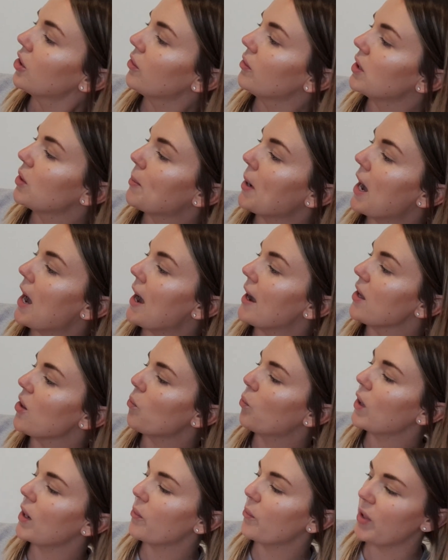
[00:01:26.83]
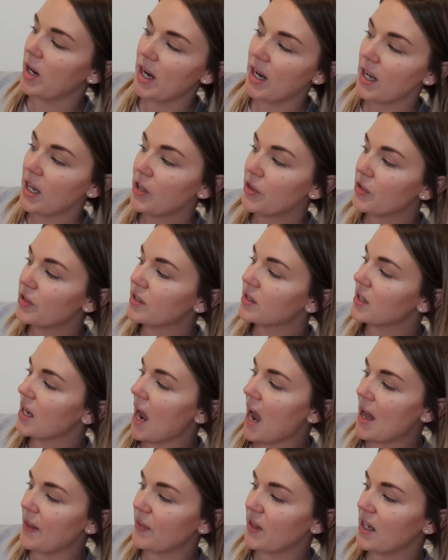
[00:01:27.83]
who are they by? Whitworths.
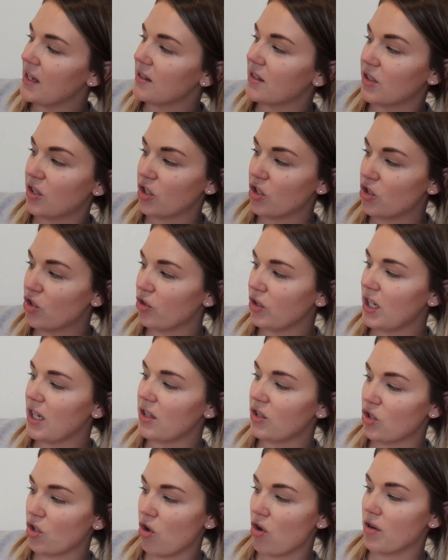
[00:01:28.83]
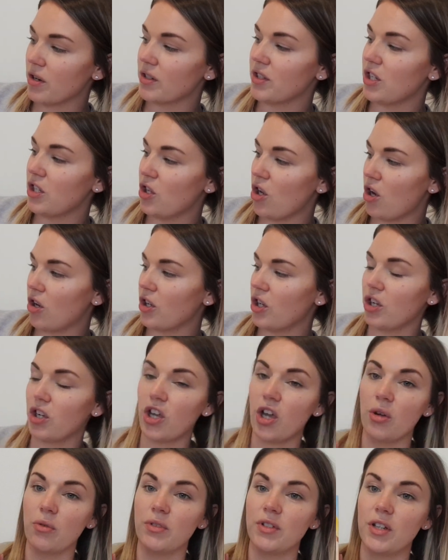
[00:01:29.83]
And these are the Sunny Dunked Yogurt
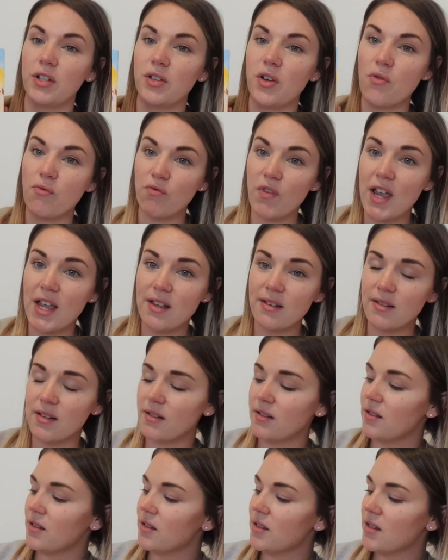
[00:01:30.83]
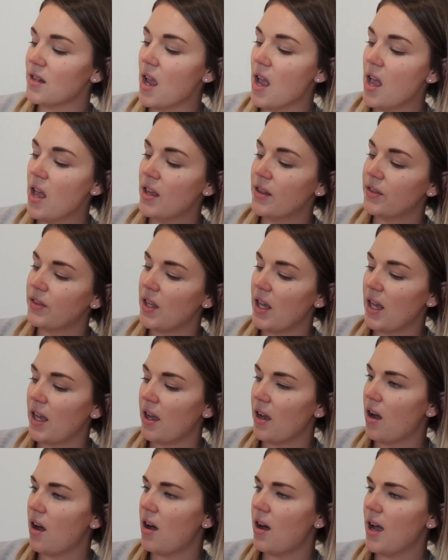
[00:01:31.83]
Coated Raisins.
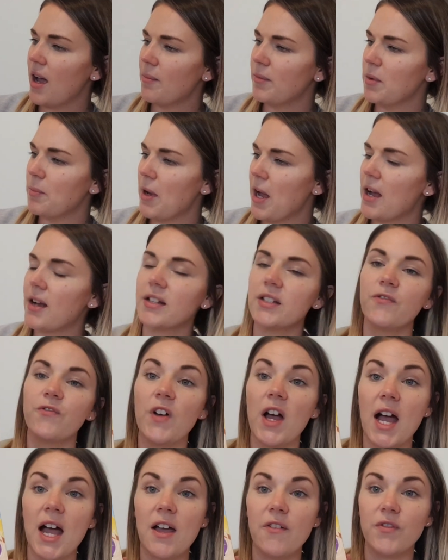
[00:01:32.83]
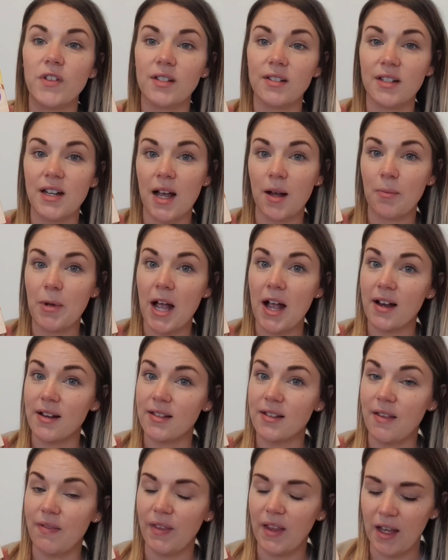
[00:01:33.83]
There are, how many packs? 5 snack
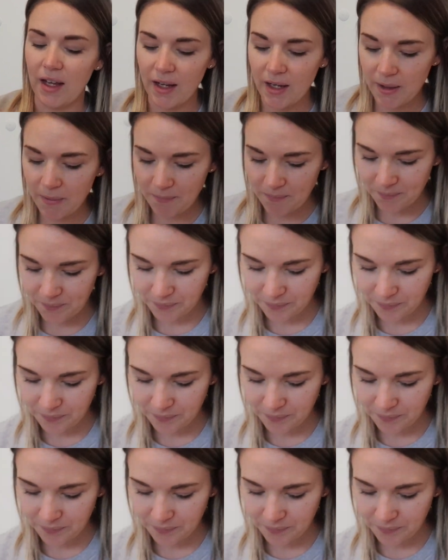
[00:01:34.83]
packs in there.